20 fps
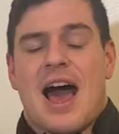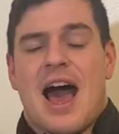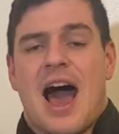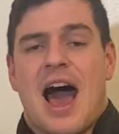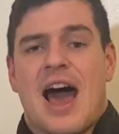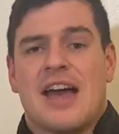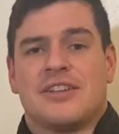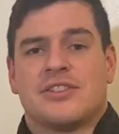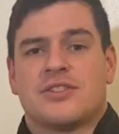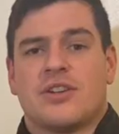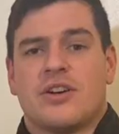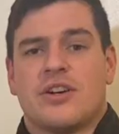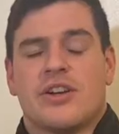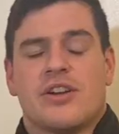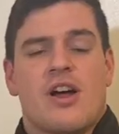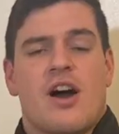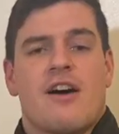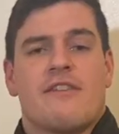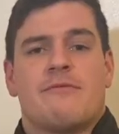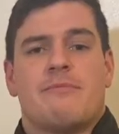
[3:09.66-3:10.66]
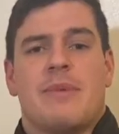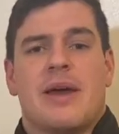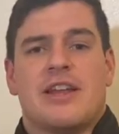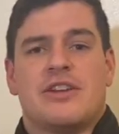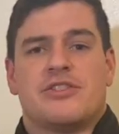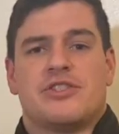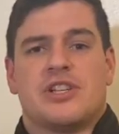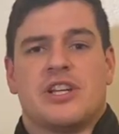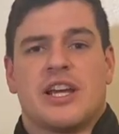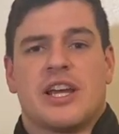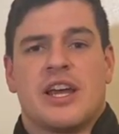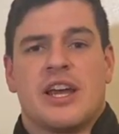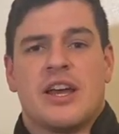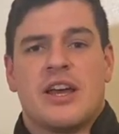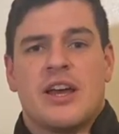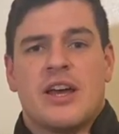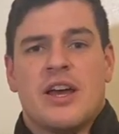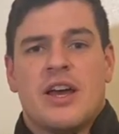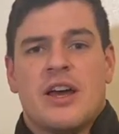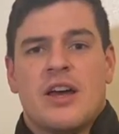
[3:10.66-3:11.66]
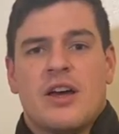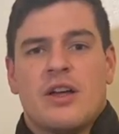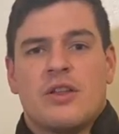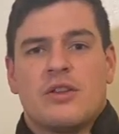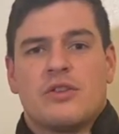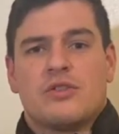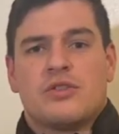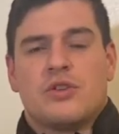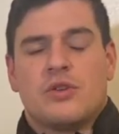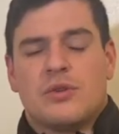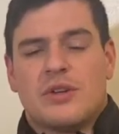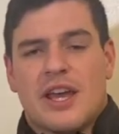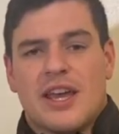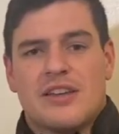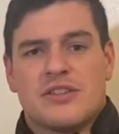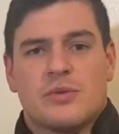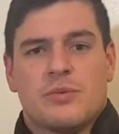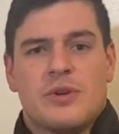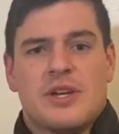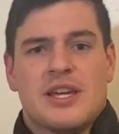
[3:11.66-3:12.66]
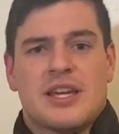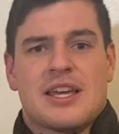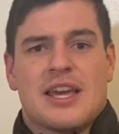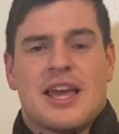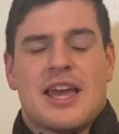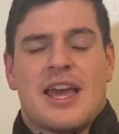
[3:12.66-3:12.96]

I started off benching 2 days a week,